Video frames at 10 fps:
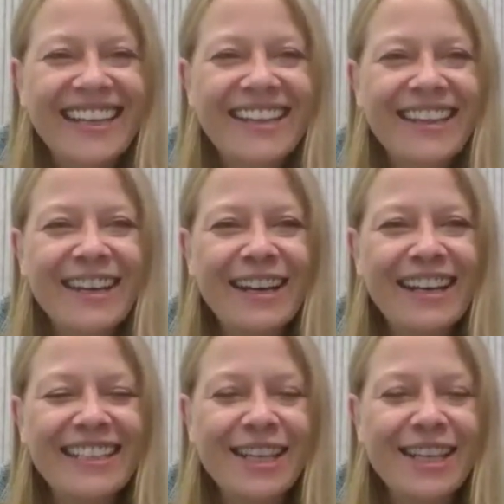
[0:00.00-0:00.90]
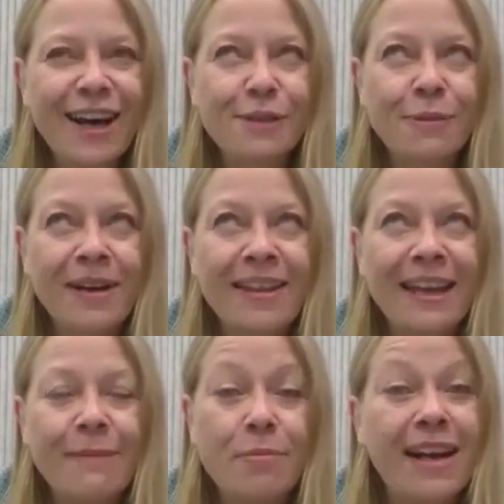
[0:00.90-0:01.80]
that starts with
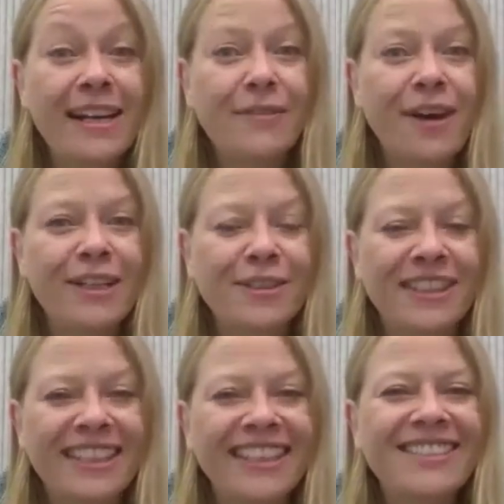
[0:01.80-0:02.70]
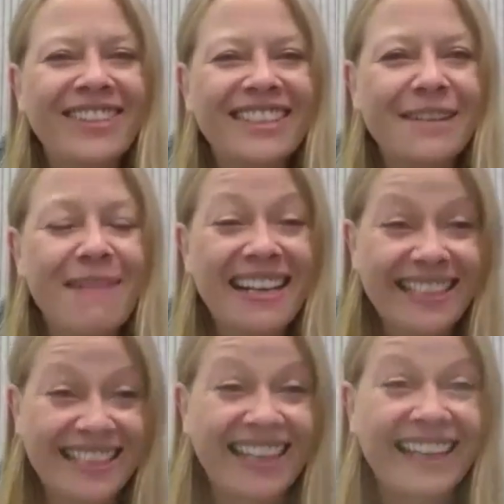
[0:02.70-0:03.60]
In Praise of Idleness, which is
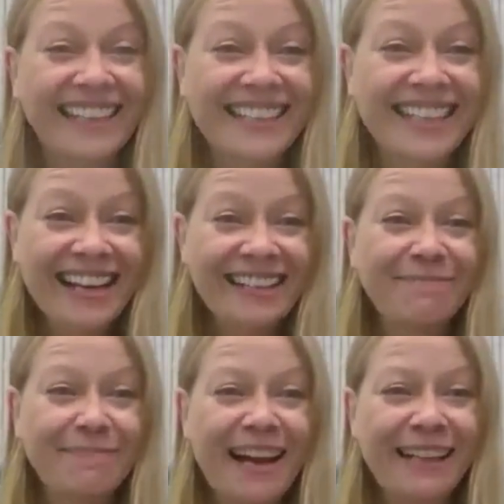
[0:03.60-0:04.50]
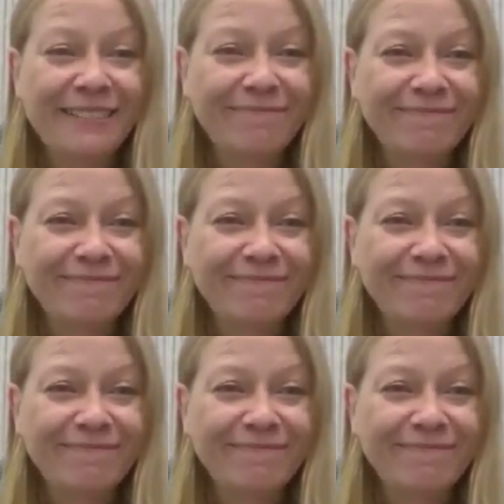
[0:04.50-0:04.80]
amazing, and is again about